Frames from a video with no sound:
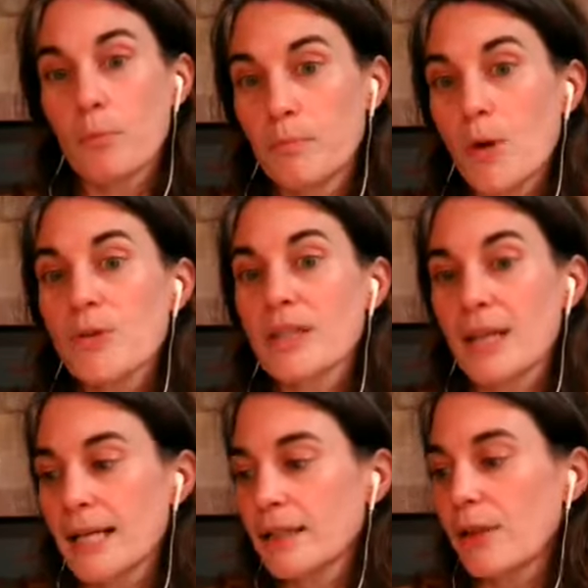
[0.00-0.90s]
most
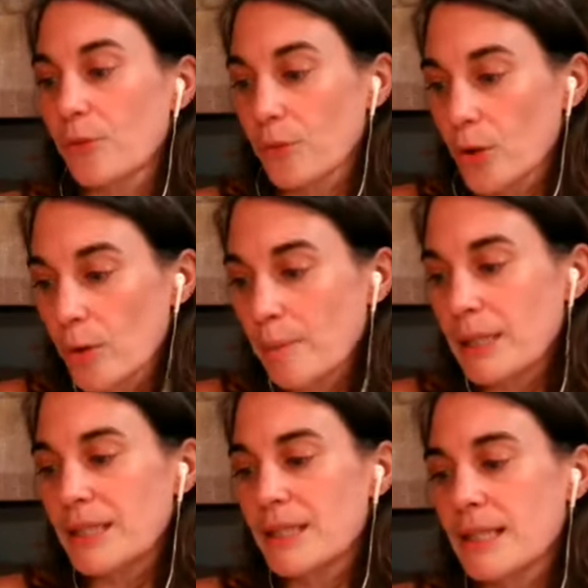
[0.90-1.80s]
likely through a
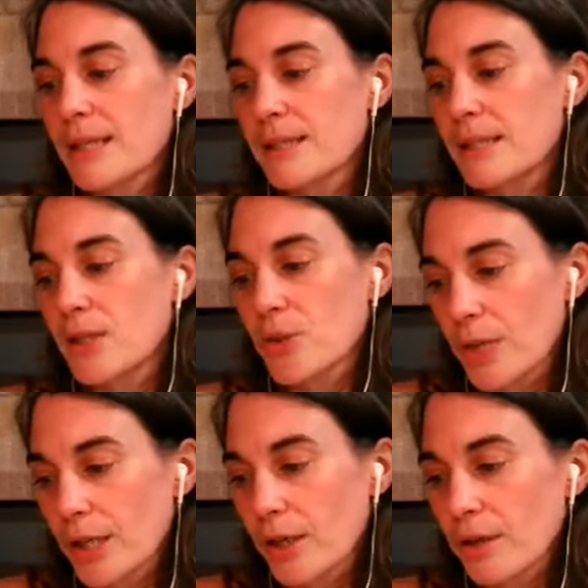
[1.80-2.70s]
PTSD
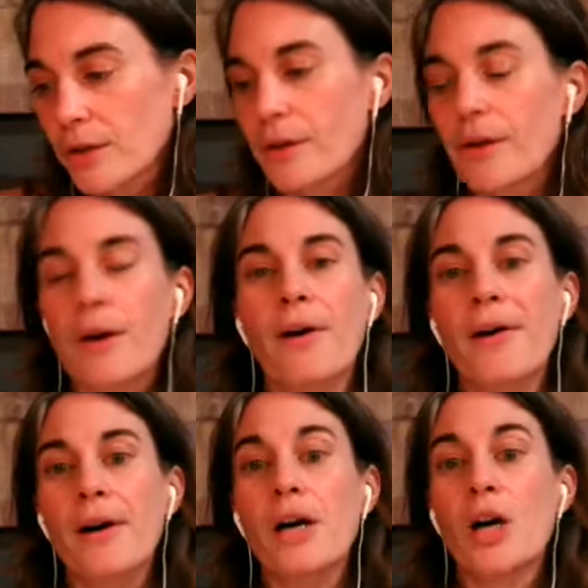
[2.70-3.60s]
trigger,
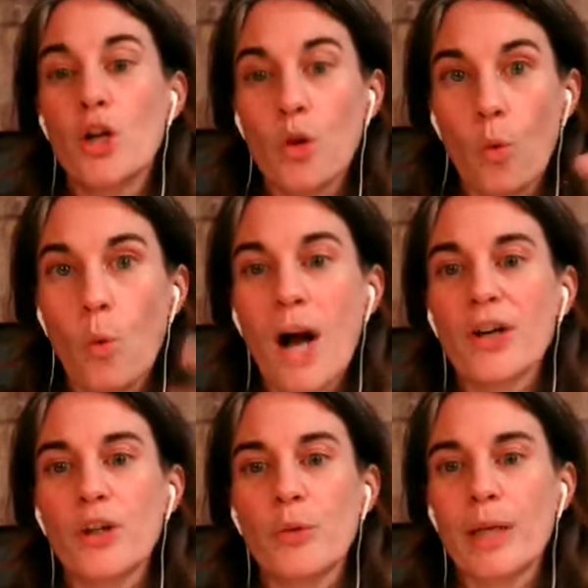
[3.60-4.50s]
while
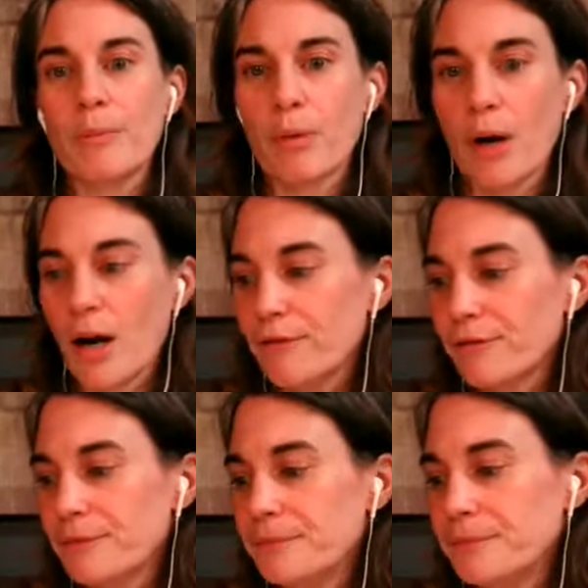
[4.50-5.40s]
you improv.
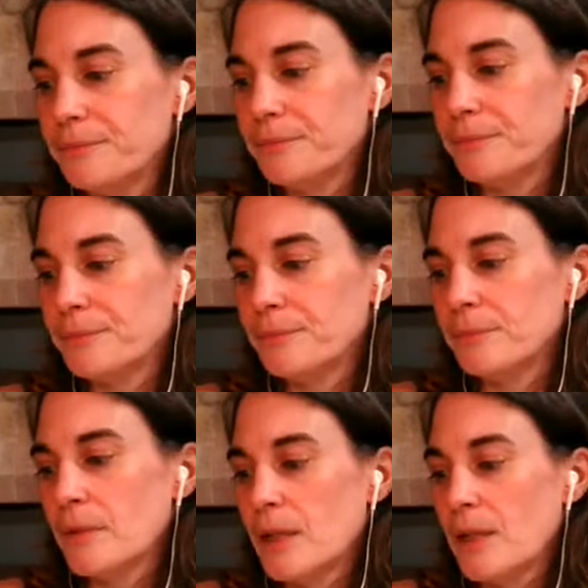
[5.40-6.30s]

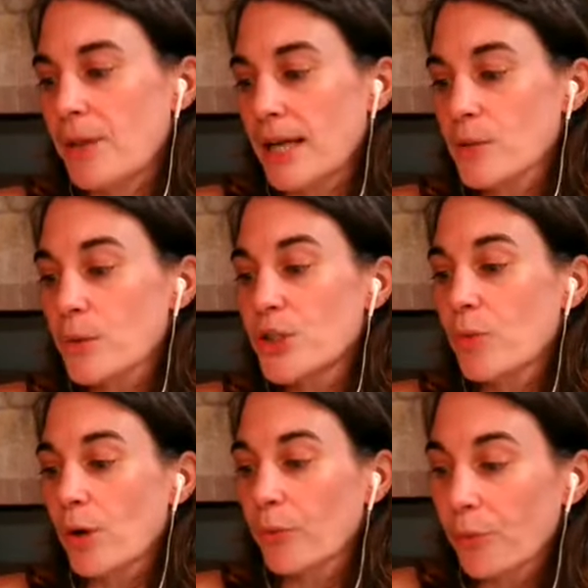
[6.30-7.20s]
That is what you
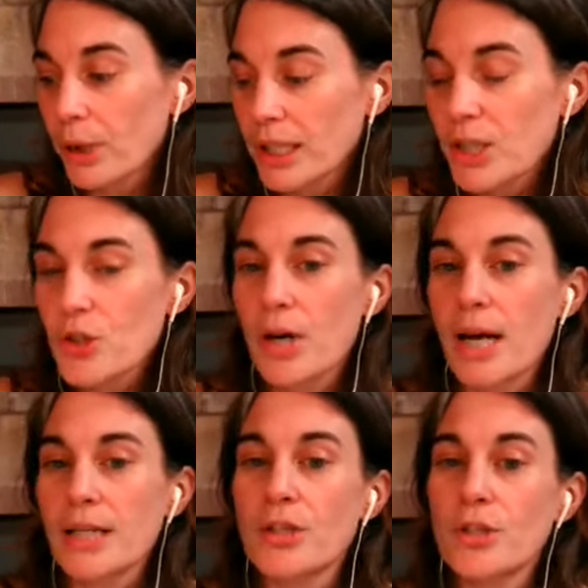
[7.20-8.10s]
are really
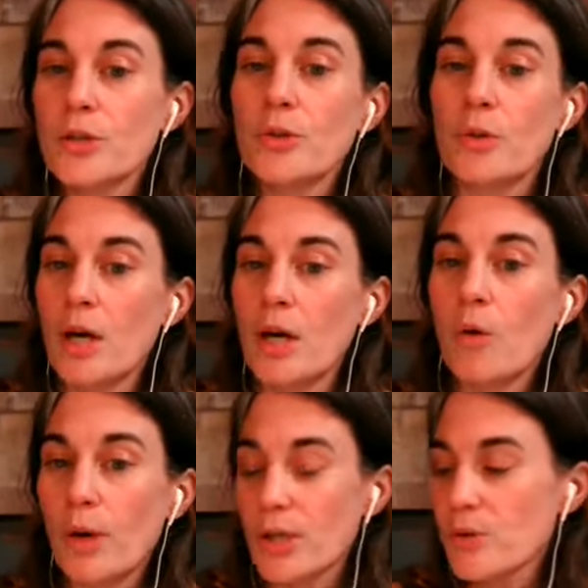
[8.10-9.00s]
trying to do
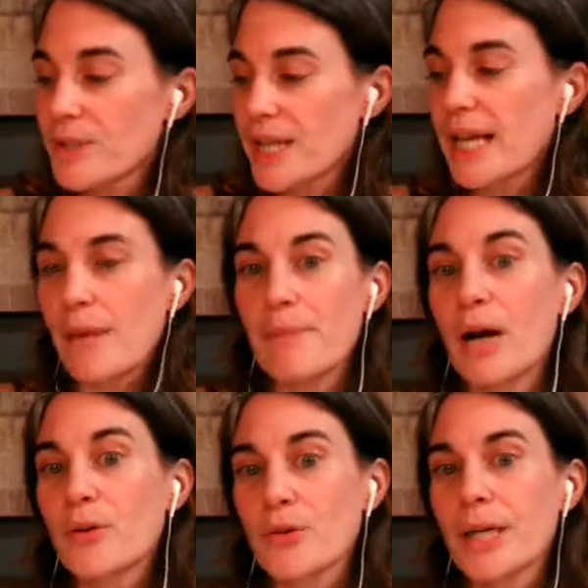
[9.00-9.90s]
when you set a
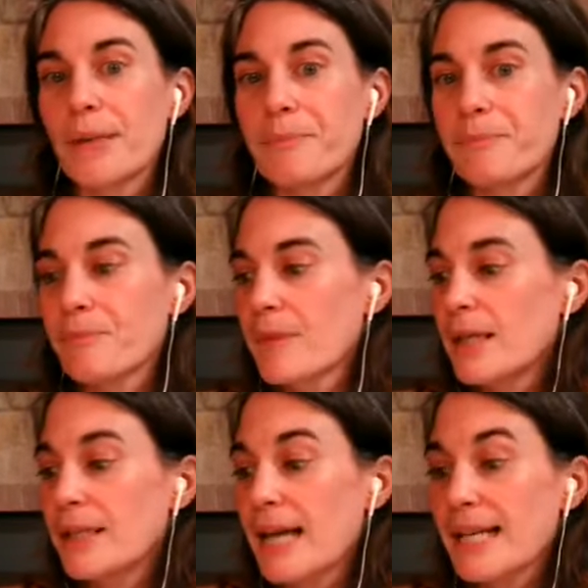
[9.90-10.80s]
boundary.
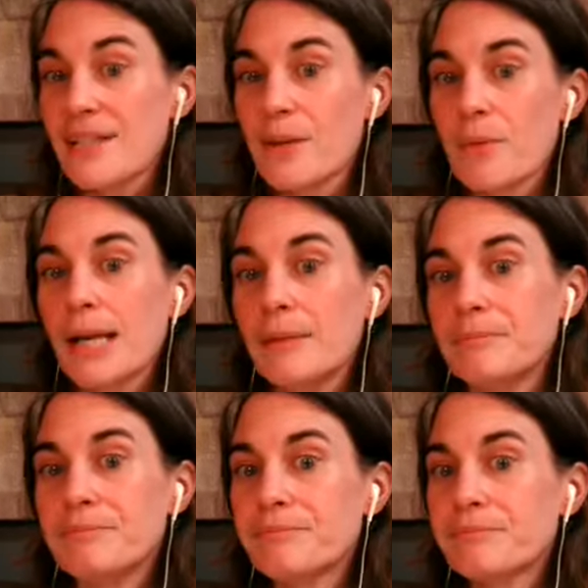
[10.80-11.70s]
Not easy, right?
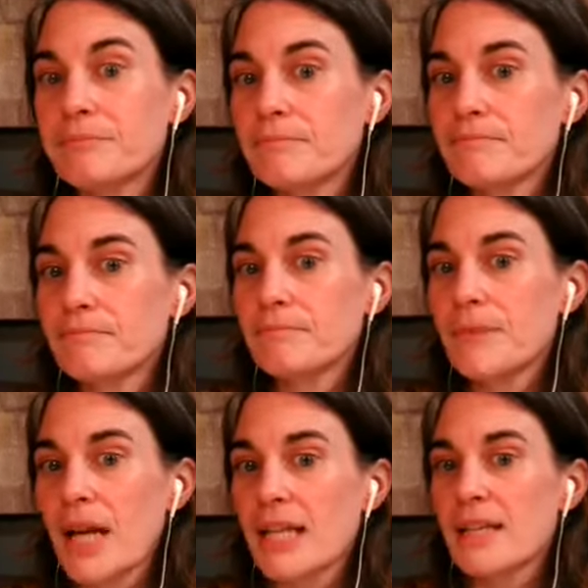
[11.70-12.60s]

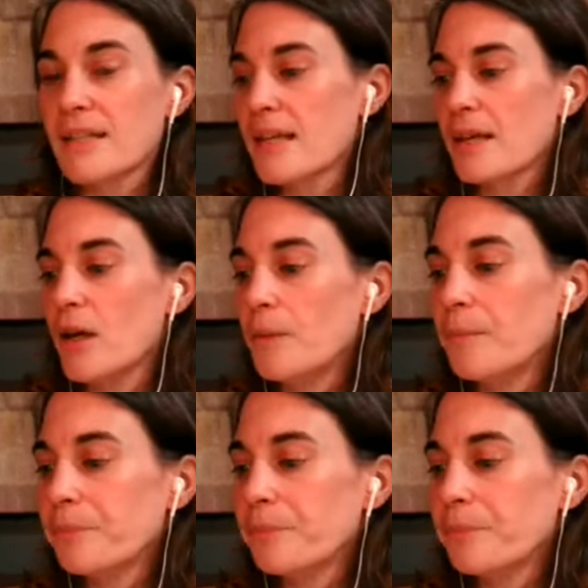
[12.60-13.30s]
Not easy at all.